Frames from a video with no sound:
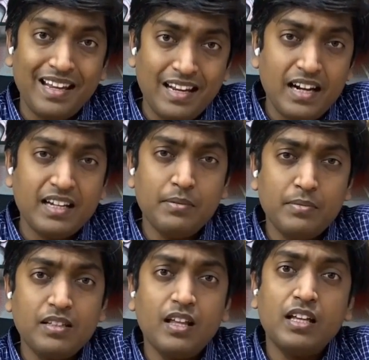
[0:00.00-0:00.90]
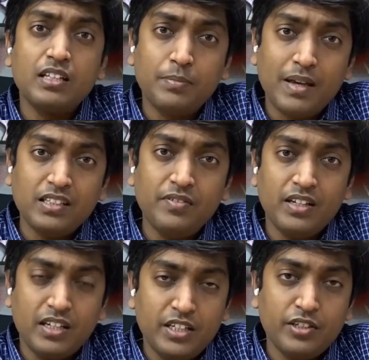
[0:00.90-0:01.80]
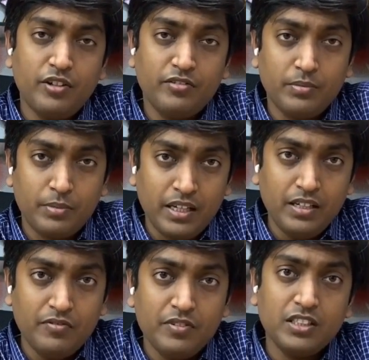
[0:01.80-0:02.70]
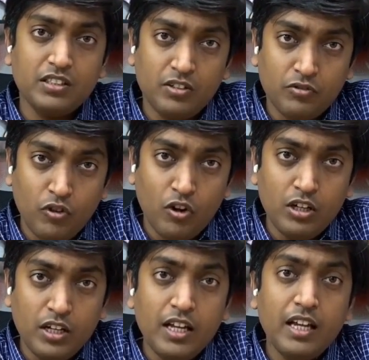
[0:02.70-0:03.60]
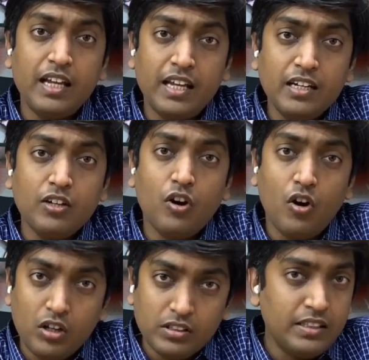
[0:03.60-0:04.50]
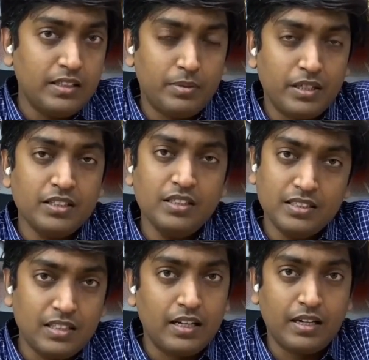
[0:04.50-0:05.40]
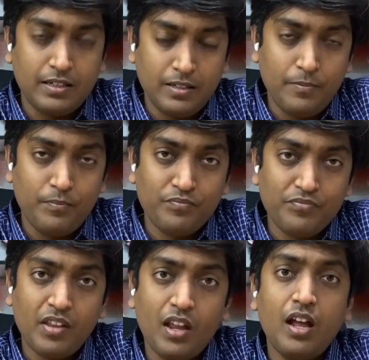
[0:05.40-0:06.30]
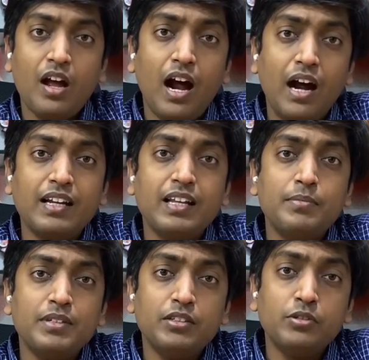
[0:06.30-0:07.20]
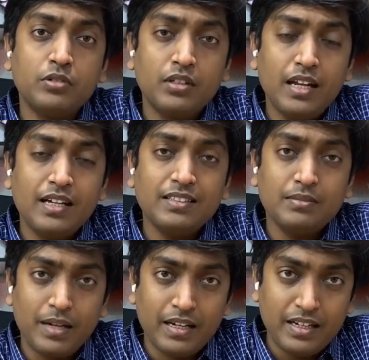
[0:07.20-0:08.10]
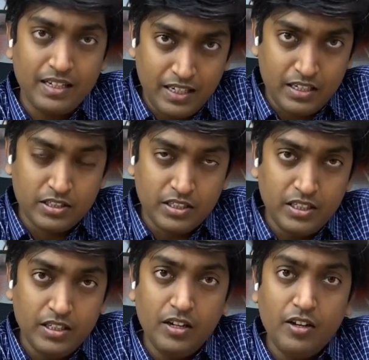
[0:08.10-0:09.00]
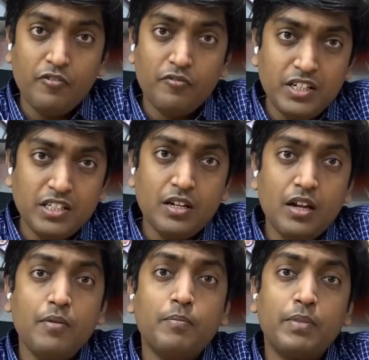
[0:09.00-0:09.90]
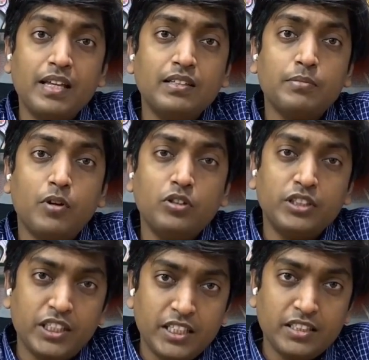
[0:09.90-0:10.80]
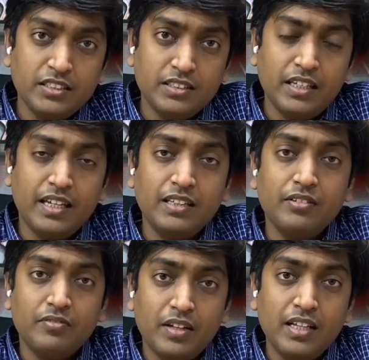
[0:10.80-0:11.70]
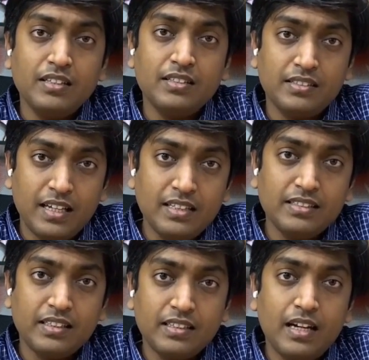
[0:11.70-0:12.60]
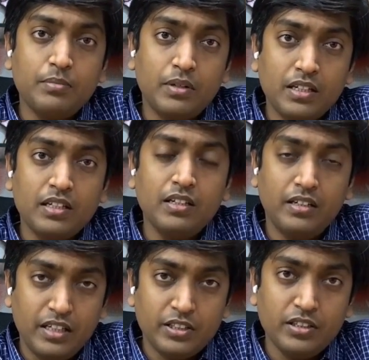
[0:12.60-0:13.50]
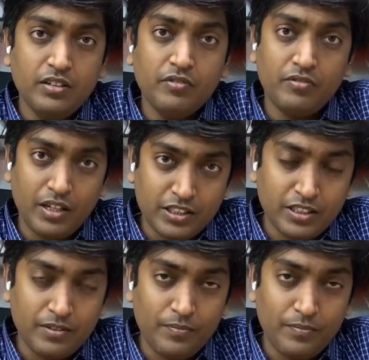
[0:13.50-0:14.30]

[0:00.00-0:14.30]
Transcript: In rTMS, specific region of the brain which is involved in causing depression is targeted. rTMS utilizes magnetic energy which brings about changes in the way the cells in that particular region function.